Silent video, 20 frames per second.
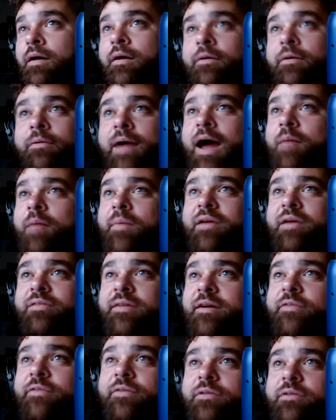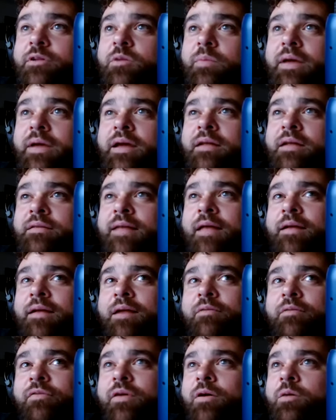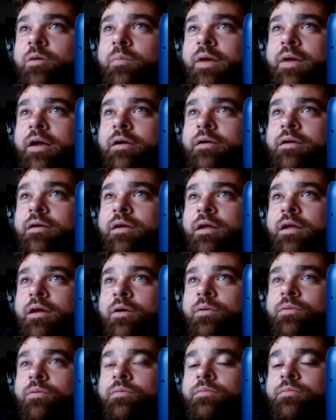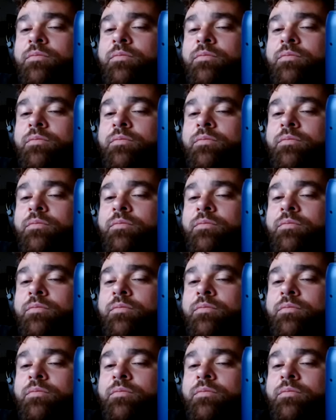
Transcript: ride myself a little bit now that I'm feeling better, you know.